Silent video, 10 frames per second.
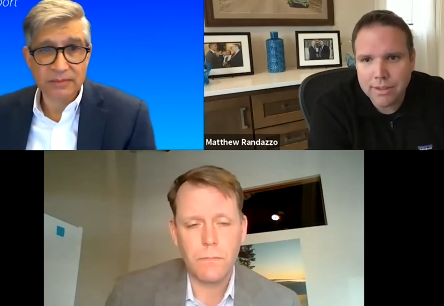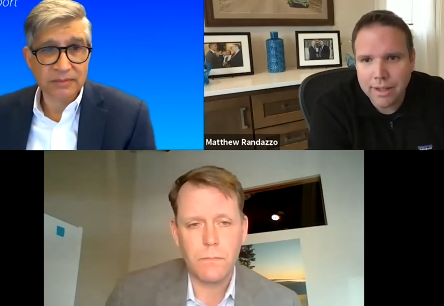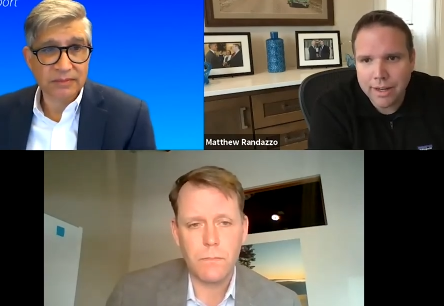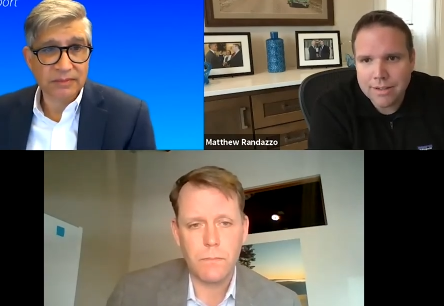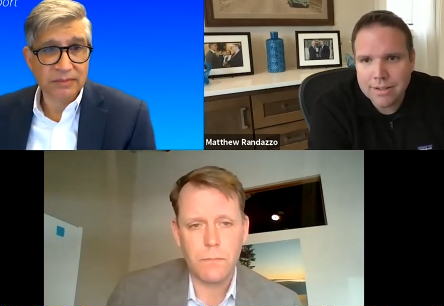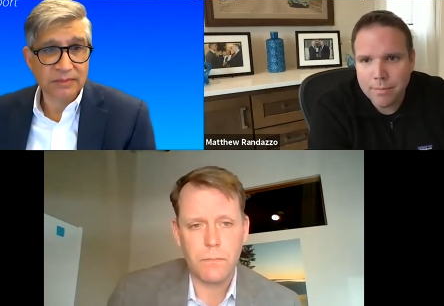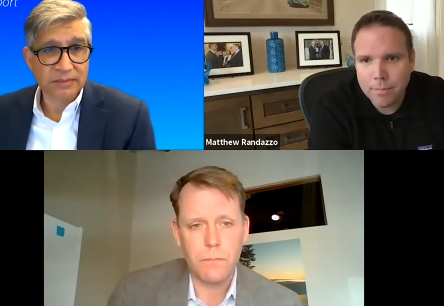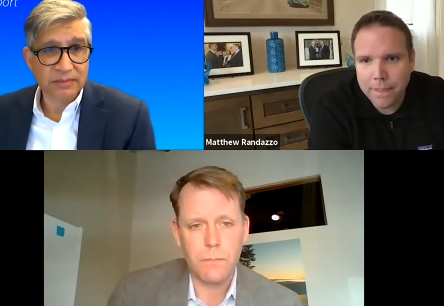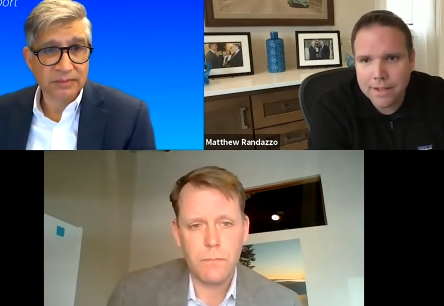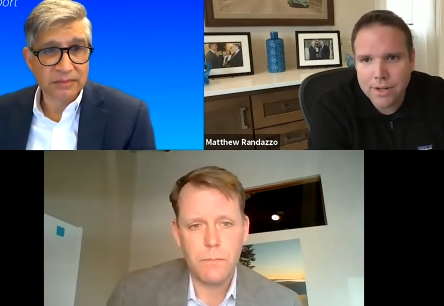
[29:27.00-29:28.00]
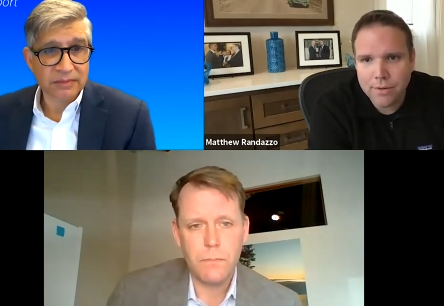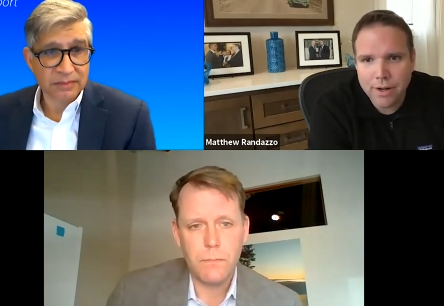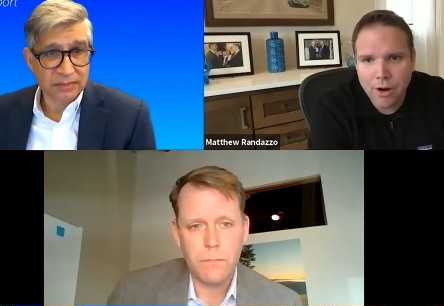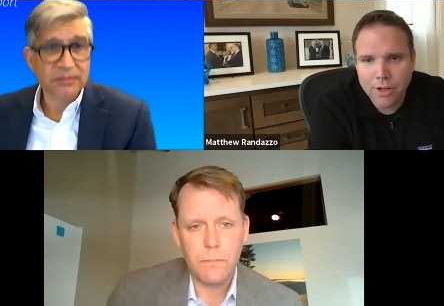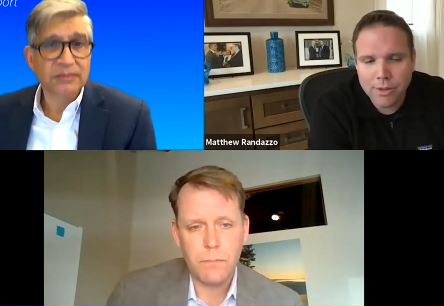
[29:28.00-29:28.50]
Speaker 1: linked. And so
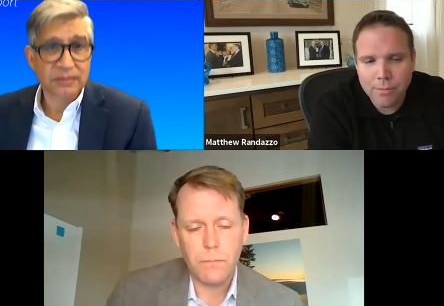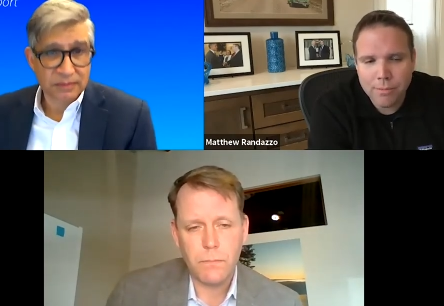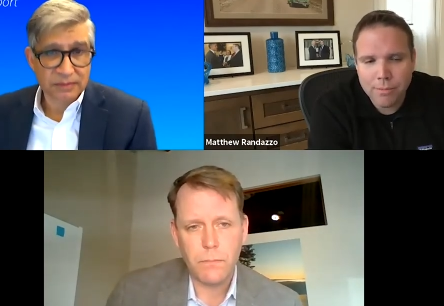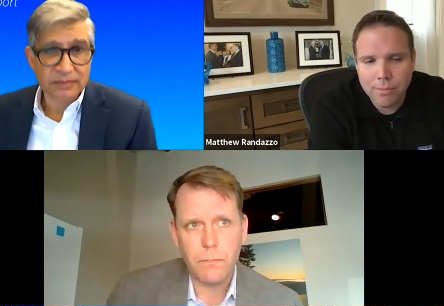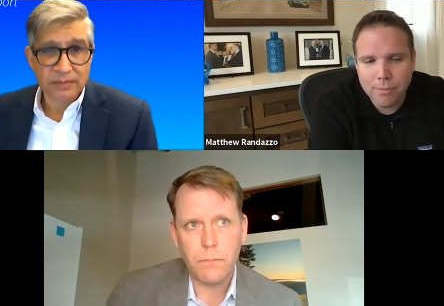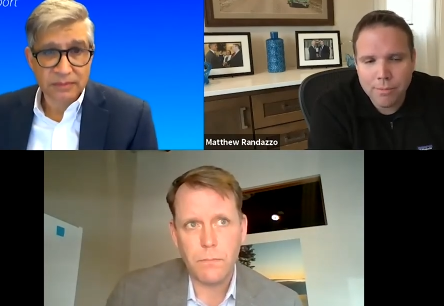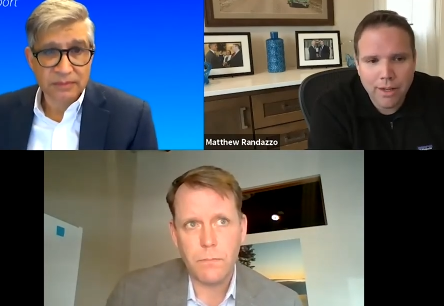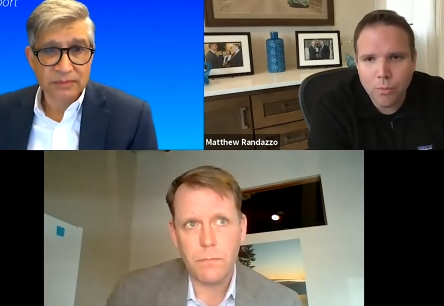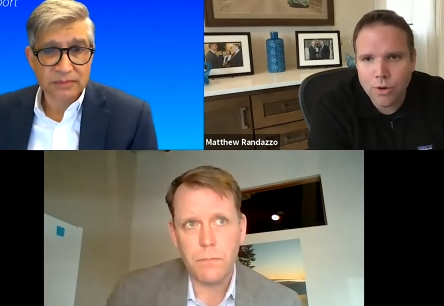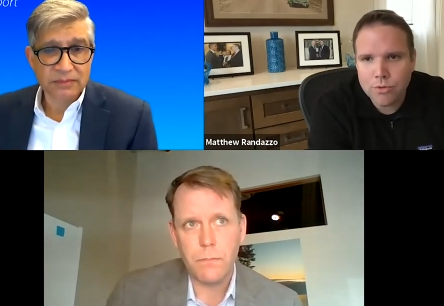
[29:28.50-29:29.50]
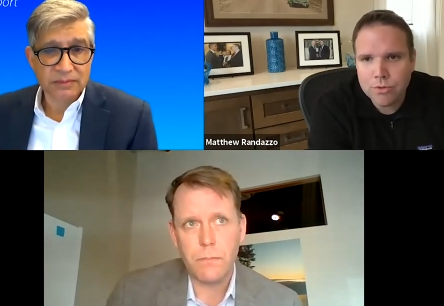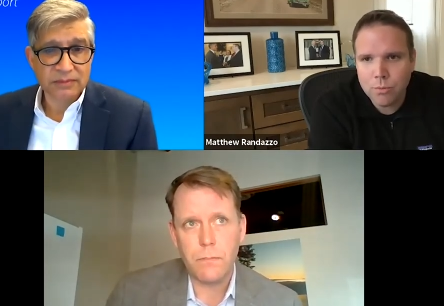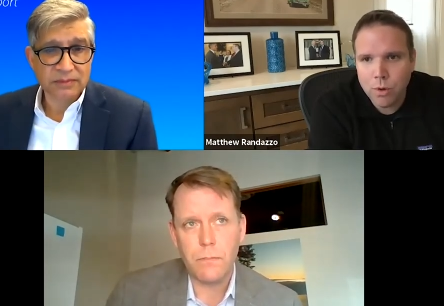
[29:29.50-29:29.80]
in our community, what